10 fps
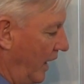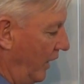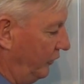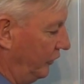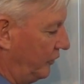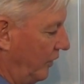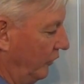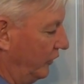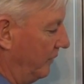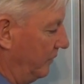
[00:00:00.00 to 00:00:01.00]
As this
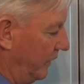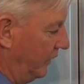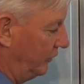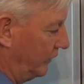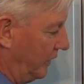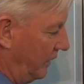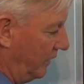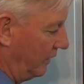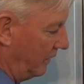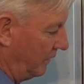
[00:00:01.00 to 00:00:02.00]
rose up and as the
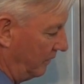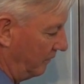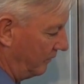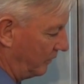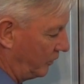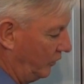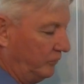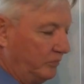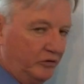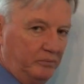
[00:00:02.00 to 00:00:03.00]

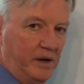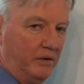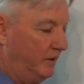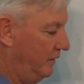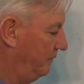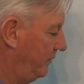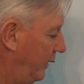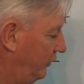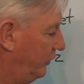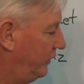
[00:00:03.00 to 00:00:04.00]
Christmas period,
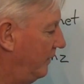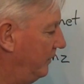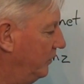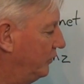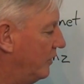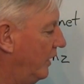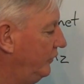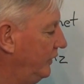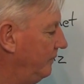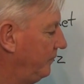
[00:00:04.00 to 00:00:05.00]
as this company was
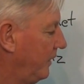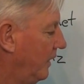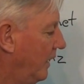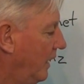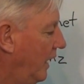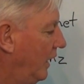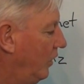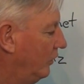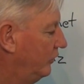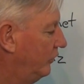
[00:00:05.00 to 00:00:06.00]
rising, it
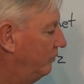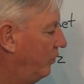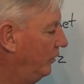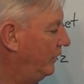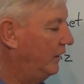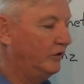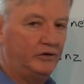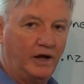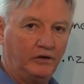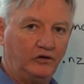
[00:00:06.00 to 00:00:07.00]
got to this point and it
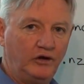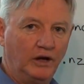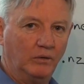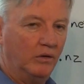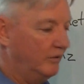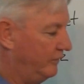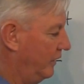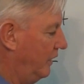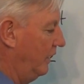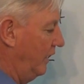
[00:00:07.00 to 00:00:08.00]
started to shallow off.
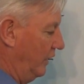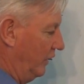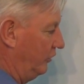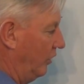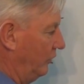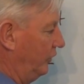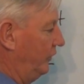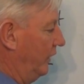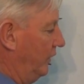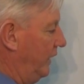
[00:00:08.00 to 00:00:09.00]
And I told this
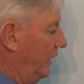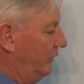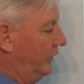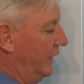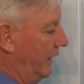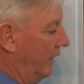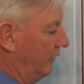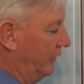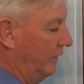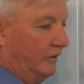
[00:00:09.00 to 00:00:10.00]
fellow here to get
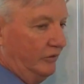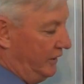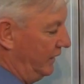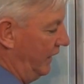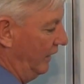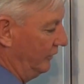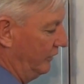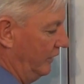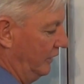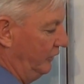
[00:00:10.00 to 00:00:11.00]
out, to get
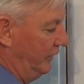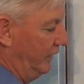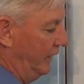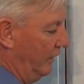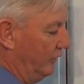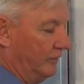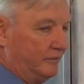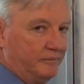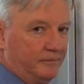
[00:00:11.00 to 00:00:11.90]
out, to get out.